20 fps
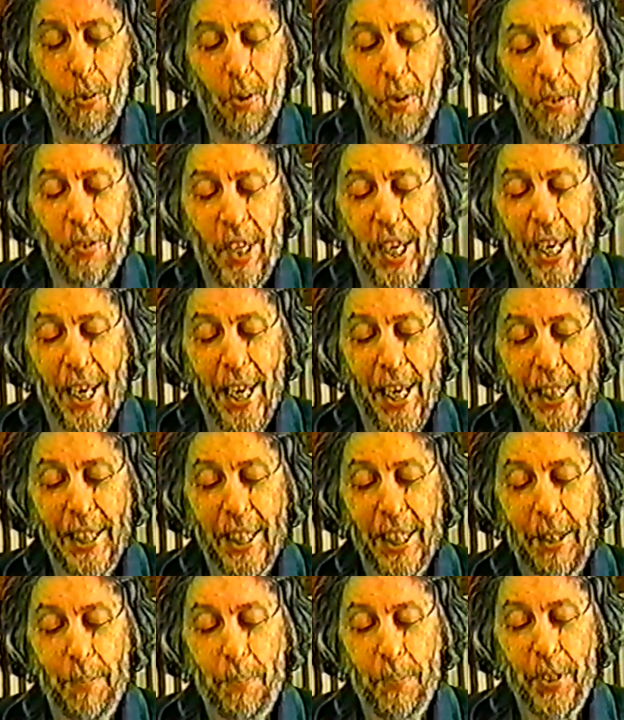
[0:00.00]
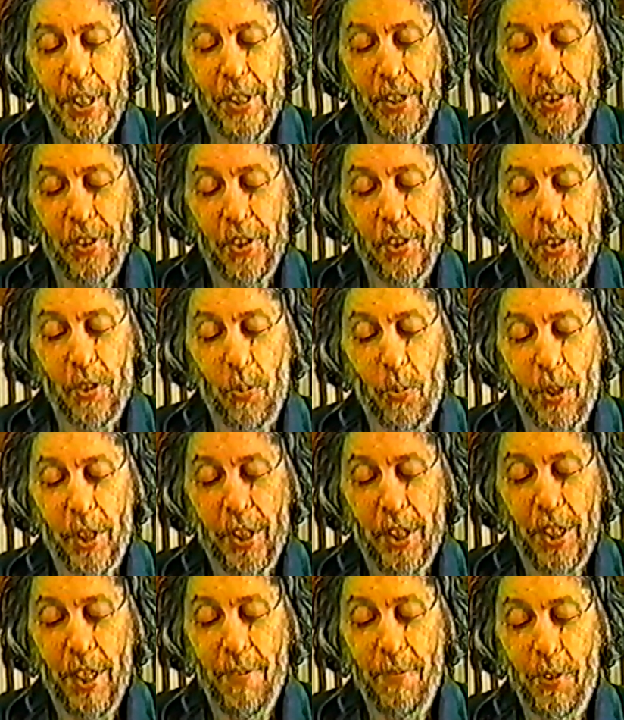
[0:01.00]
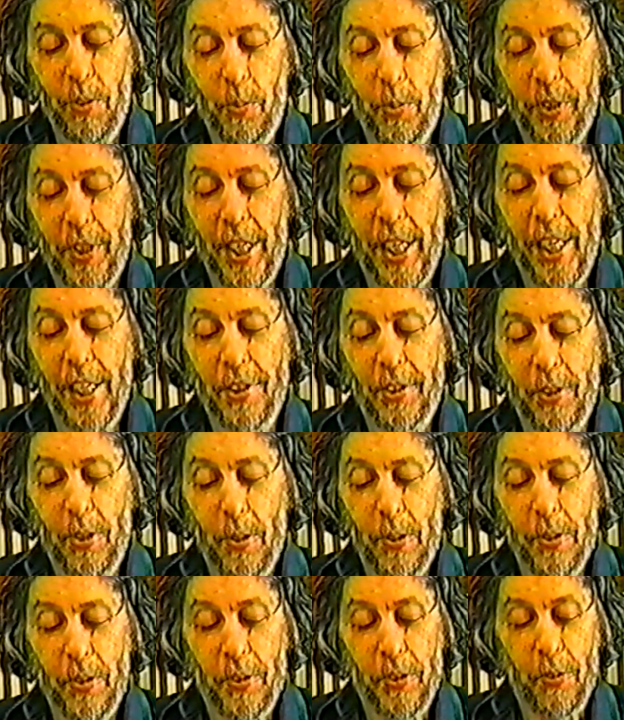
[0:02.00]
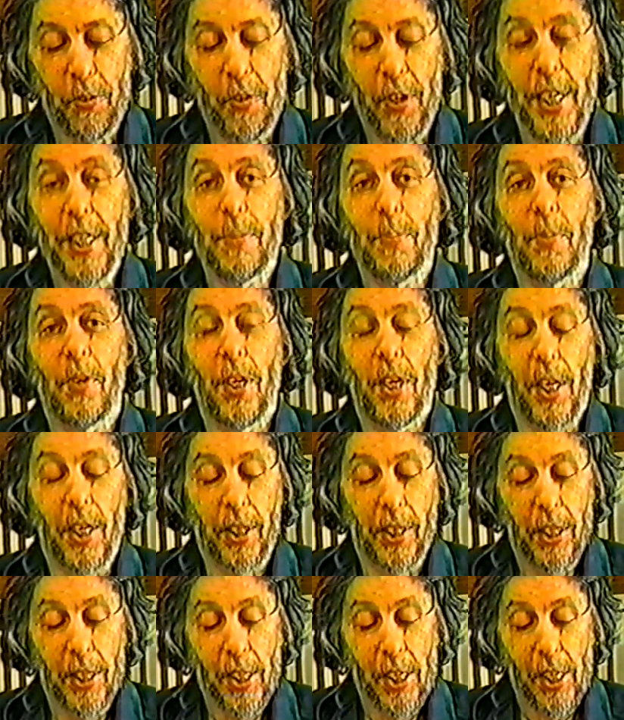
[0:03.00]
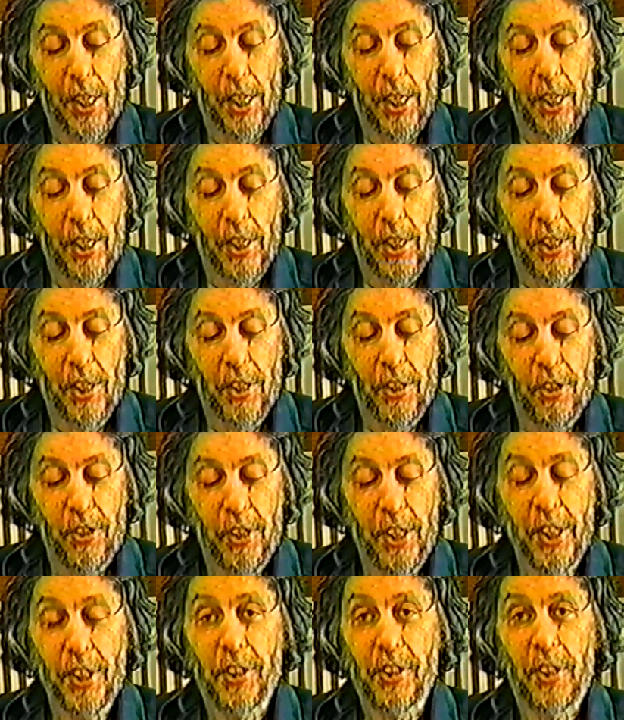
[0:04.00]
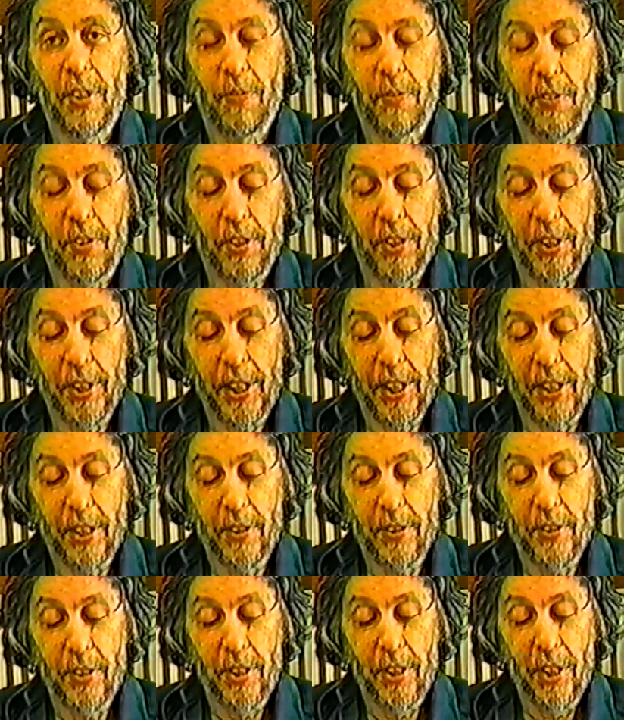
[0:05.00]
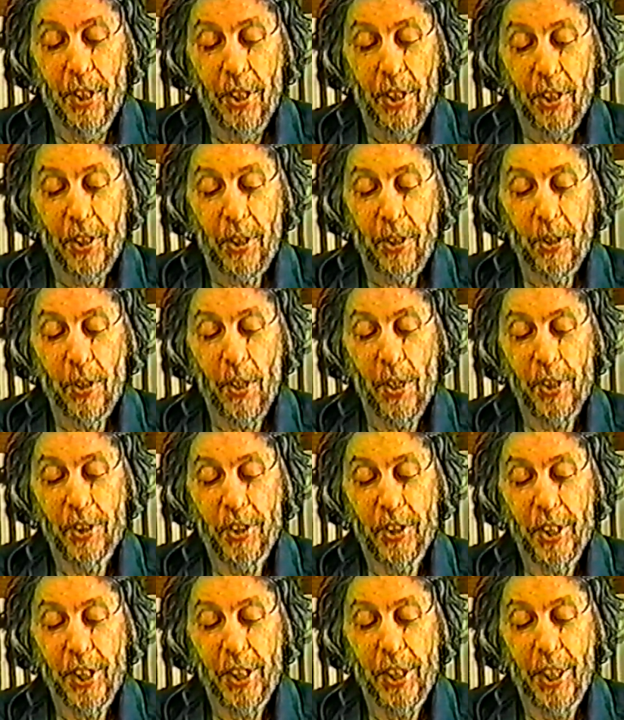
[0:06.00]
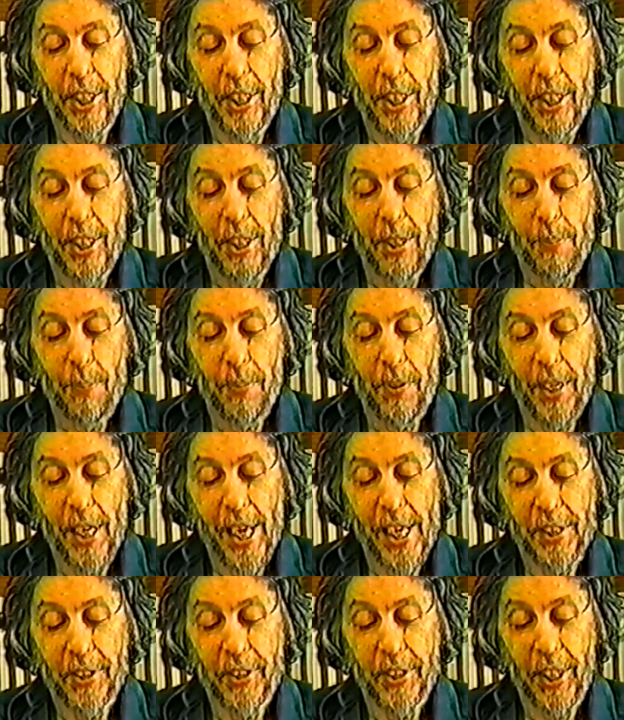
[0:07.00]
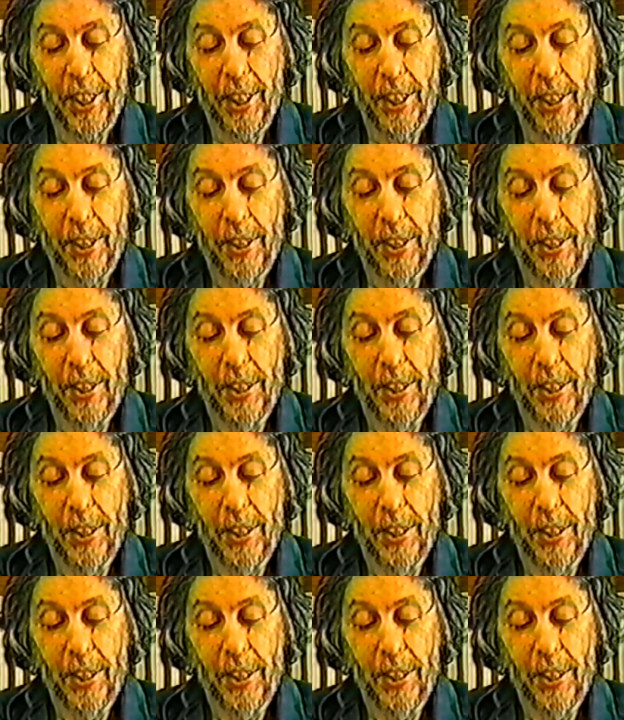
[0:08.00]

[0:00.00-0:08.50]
All the hanging pieces were covered with Asshole's trademark, sheets of clear, glossy plastic.